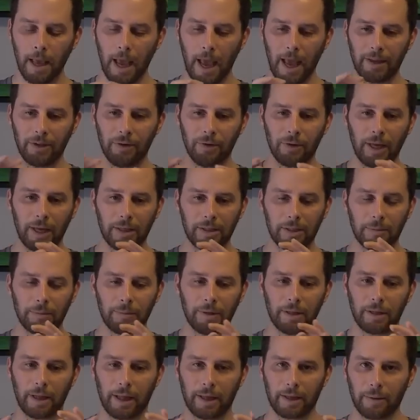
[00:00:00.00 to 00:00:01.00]
And you get to
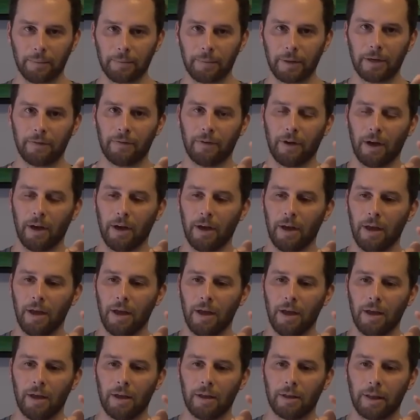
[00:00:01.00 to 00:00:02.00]
be like a bit of a,
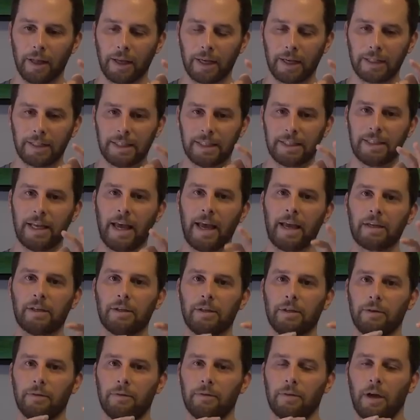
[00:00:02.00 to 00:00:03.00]
like a
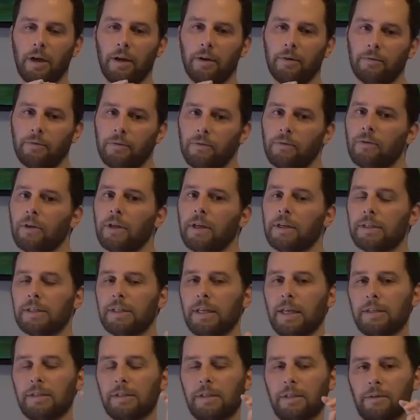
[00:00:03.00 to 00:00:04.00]
detective, kind of
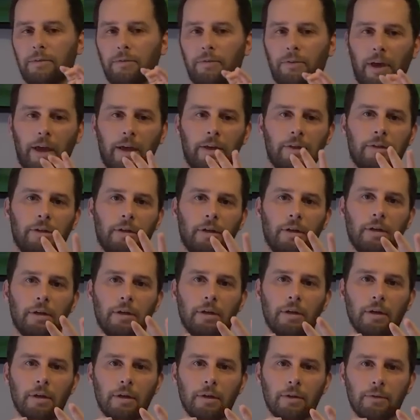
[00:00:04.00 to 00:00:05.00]
sensing
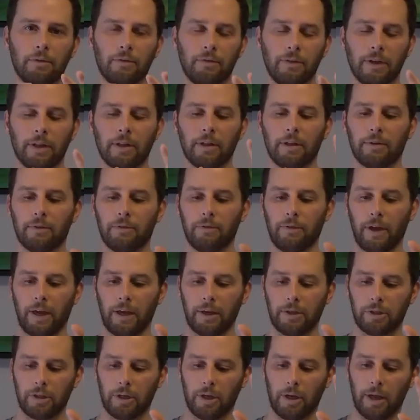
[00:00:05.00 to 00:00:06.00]
fascia, feeling
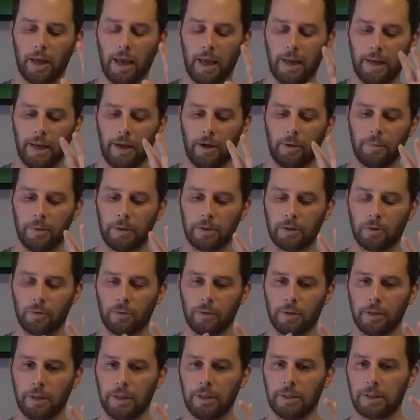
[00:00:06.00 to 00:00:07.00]
fascia, and helping to
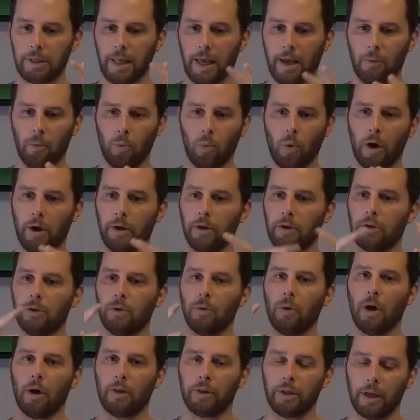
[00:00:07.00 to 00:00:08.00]
release that while you
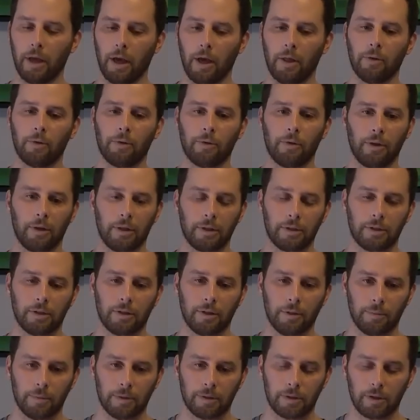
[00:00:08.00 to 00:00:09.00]
do all the other things
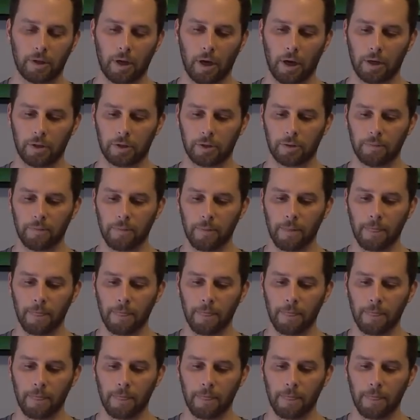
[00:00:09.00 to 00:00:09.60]
in the massage.